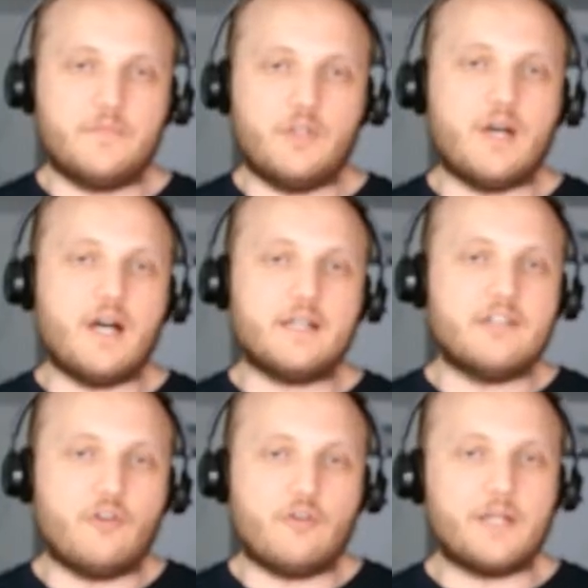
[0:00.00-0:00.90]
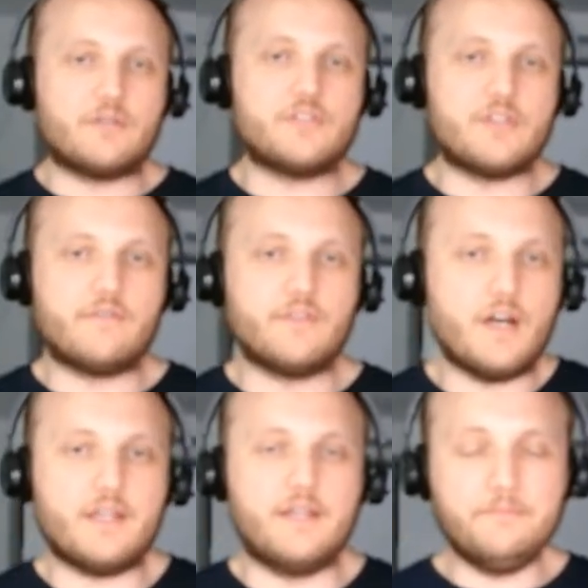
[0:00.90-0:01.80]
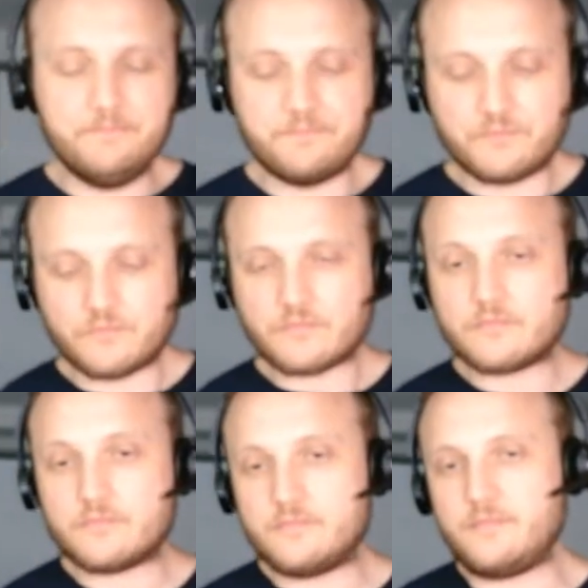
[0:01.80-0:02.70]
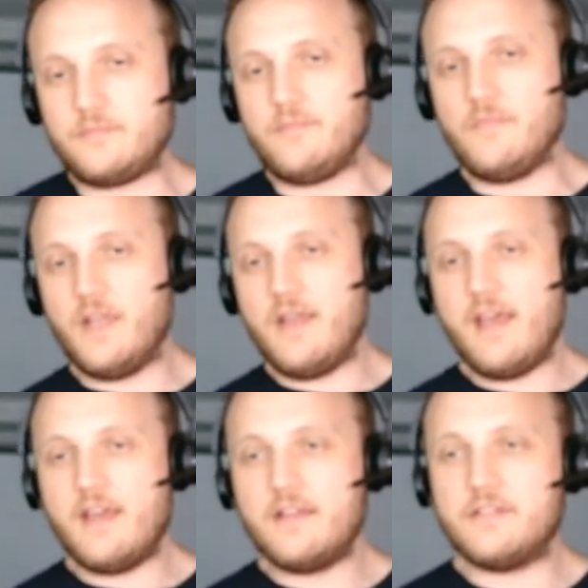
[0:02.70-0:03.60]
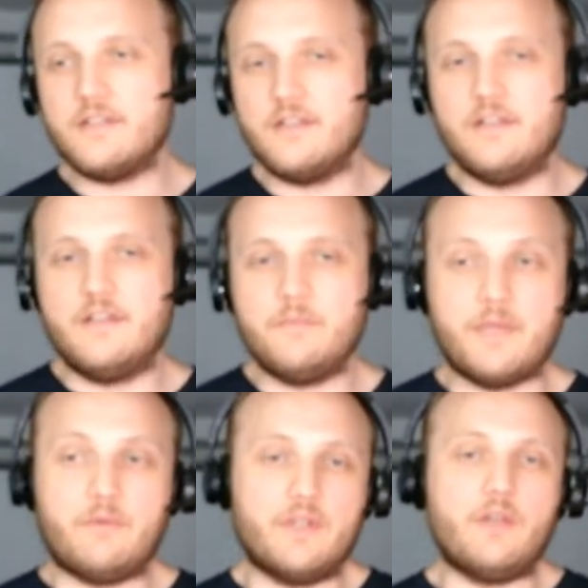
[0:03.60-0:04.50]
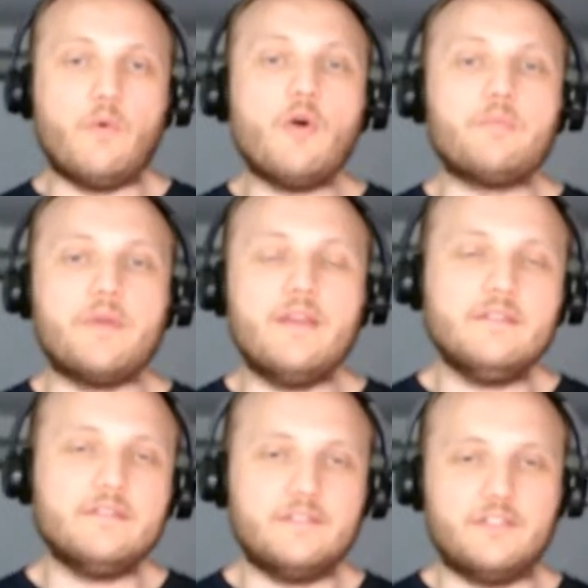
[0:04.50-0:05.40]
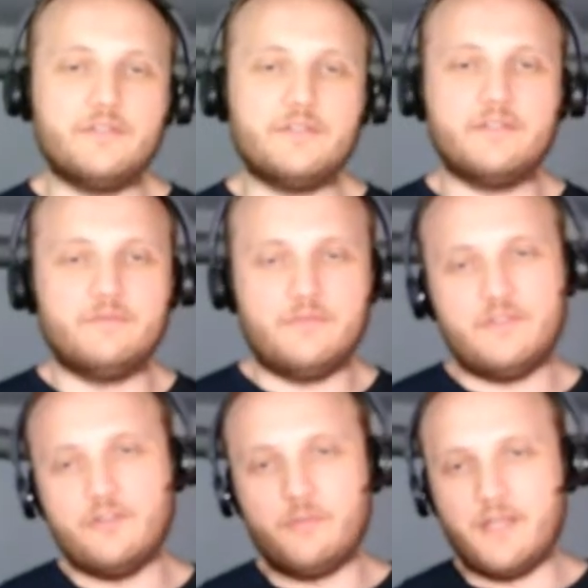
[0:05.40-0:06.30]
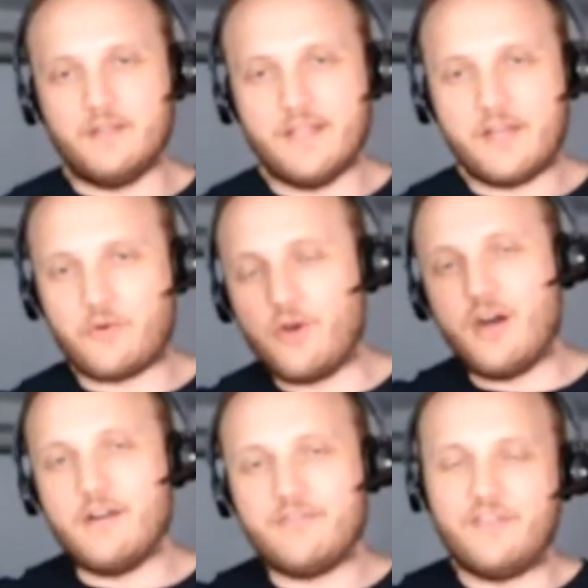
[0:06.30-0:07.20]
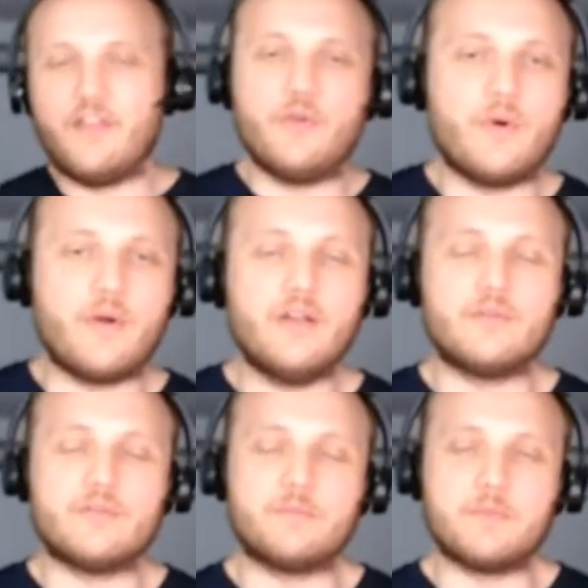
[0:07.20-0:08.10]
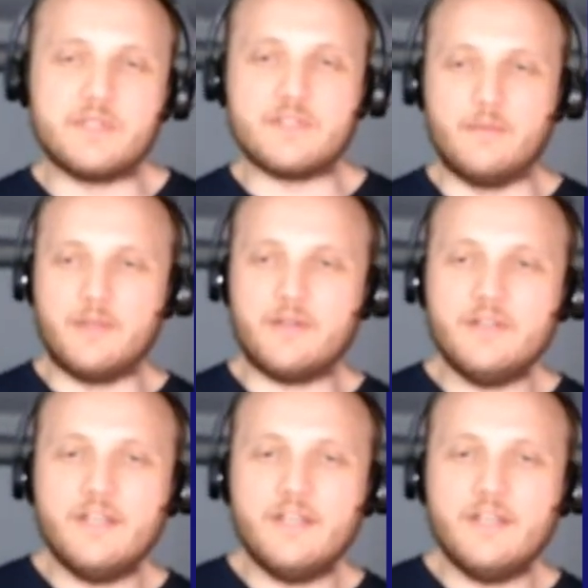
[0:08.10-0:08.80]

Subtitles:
Okta or Microsoft login, but it really won't be. There'll be a letter off in the URL or something similar,